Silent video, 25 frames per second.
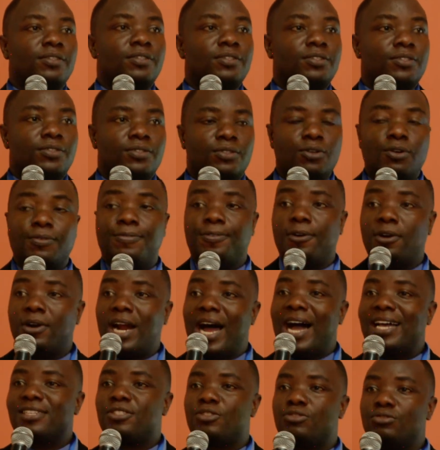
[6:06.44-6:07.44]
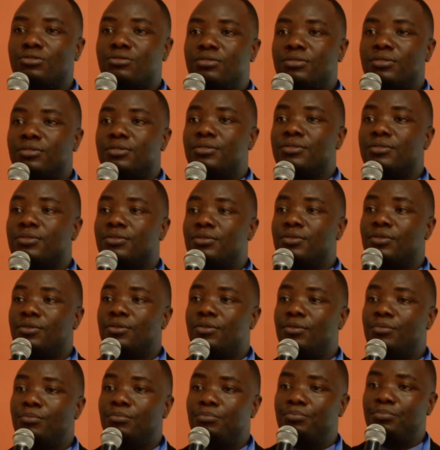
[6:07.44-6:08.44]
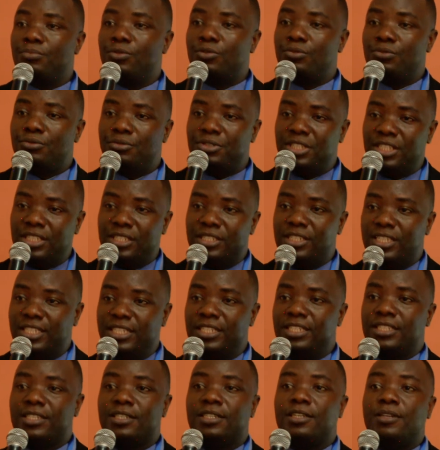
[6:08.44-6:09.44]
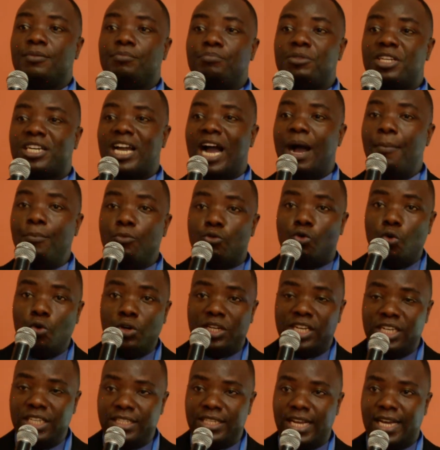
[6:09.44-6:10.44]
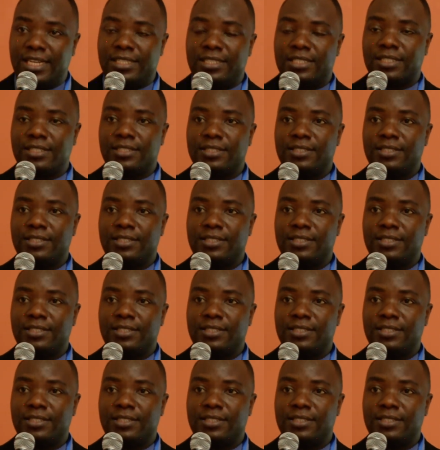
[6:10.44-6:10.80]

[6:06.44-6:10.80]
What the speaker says: So for us to really become good leaders,